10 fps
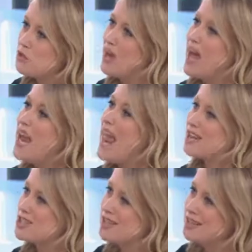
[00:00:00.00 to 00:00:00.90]
to
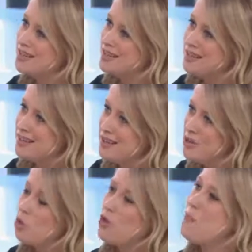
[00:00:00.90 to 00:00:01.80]
elect
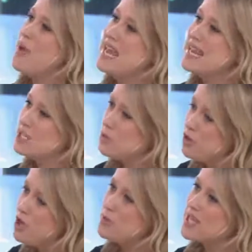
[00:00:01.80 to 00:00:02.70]
your MPs
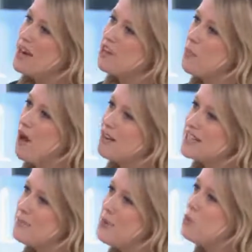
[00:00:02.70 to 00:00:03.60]
with you as head of the
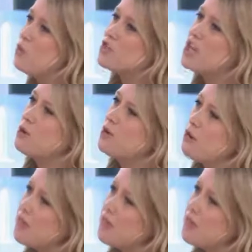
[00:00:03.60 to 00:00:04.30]
party. People want to know what you